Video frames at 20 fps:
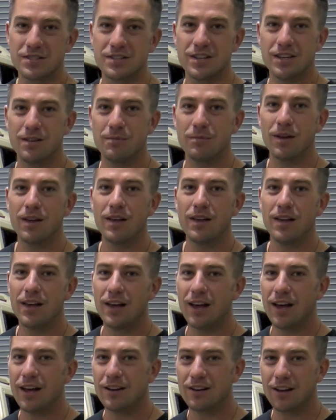his team,
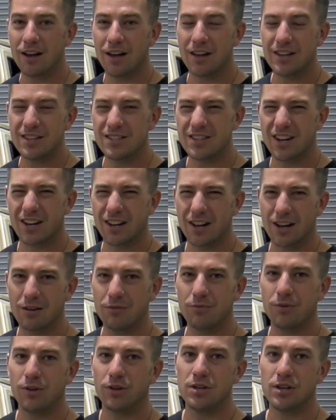and he's going to
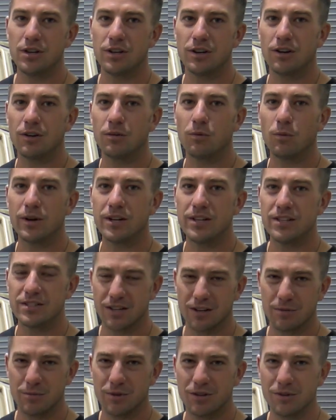kind of fill you in on what
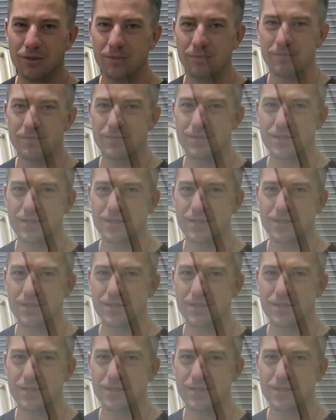he's going to be doing.